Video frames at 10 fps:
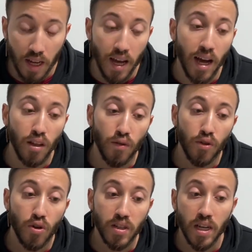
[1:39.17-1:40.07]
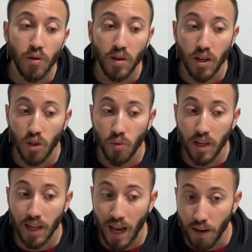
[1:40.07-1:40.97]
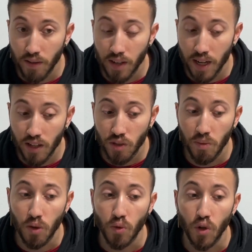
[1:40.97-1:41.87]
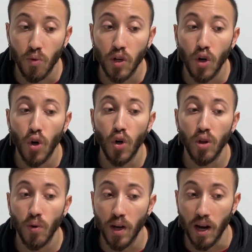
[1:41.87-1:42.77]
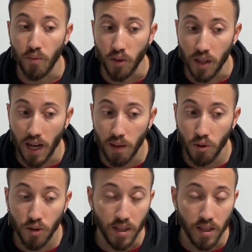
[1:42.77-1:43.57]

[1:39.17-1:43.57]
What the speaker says: And of course, here we're not doing half the range, but we're going all the way up with the elbows.